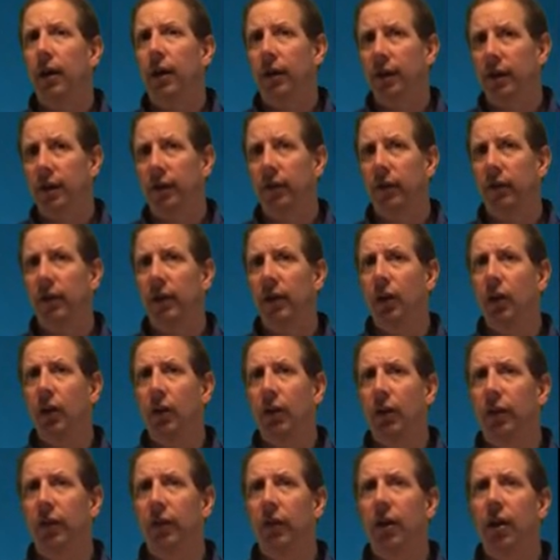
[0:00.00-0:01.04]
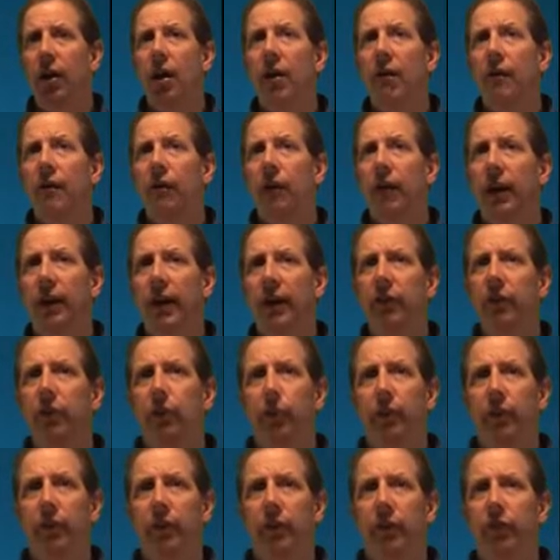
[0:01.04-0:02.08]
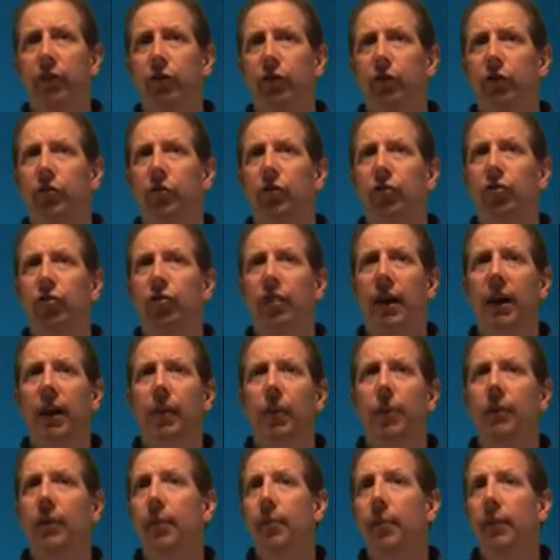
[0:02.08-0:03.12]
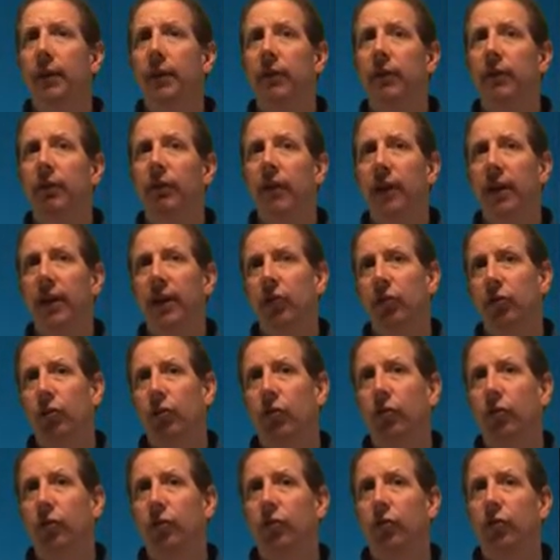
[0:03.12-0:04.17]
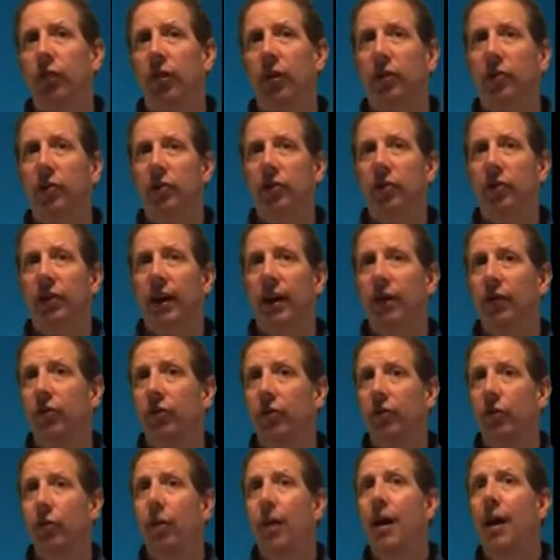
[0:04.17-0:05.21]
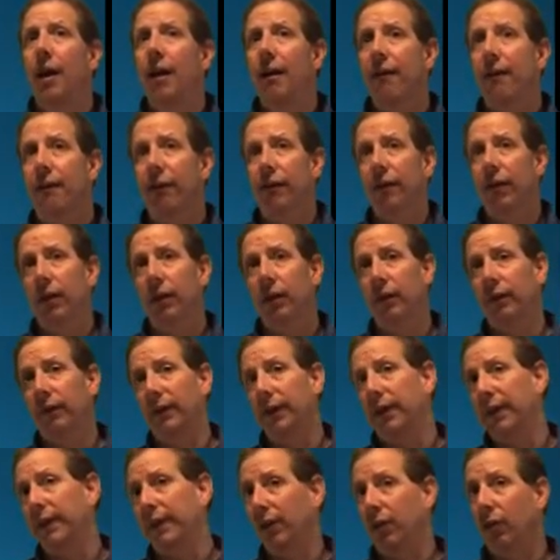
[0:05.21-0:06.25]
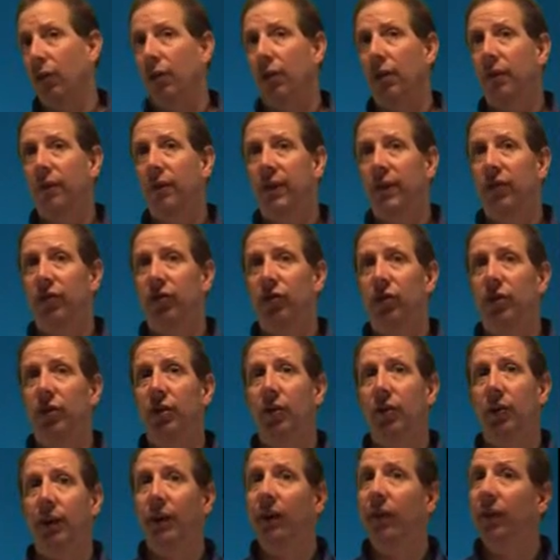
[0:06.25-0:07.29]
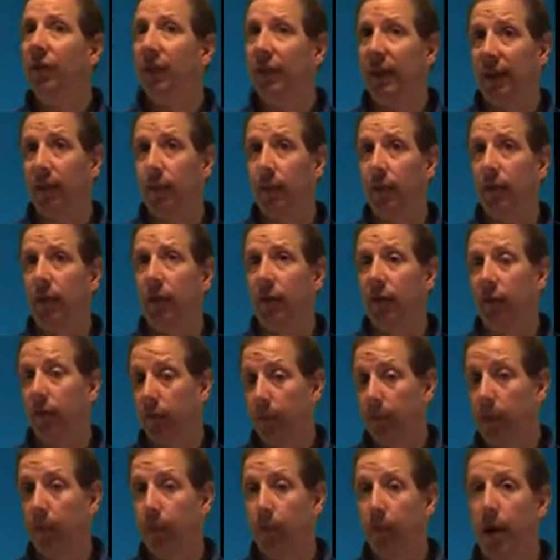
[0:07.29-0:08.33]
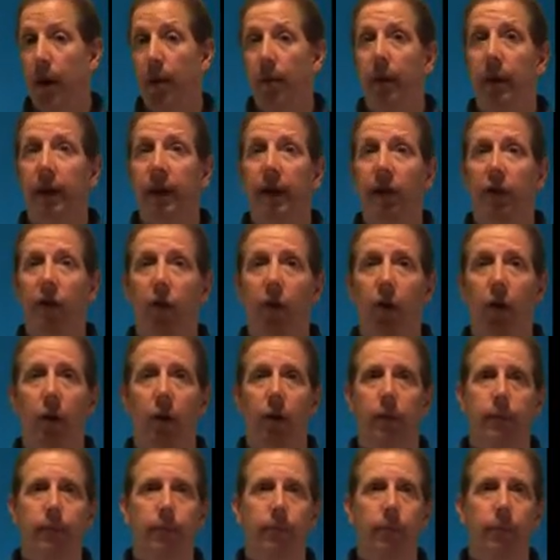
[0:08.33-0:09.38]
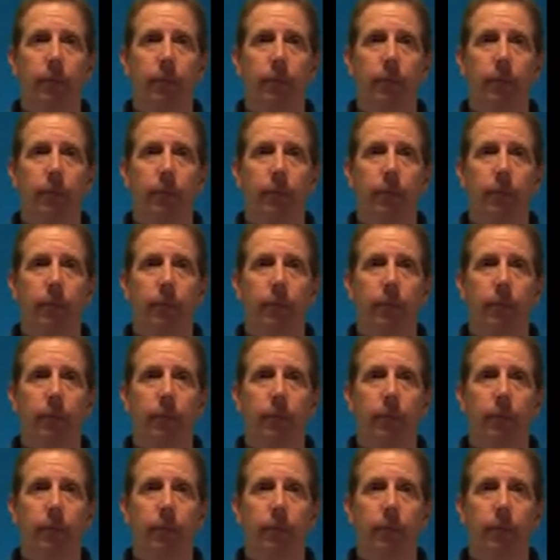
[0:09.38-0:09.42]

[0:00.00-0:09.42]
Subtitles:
is the cause. For laser printers, you can check with the manufacturer for instructions how to verify that the RFI shield inside the printer has been properly installed.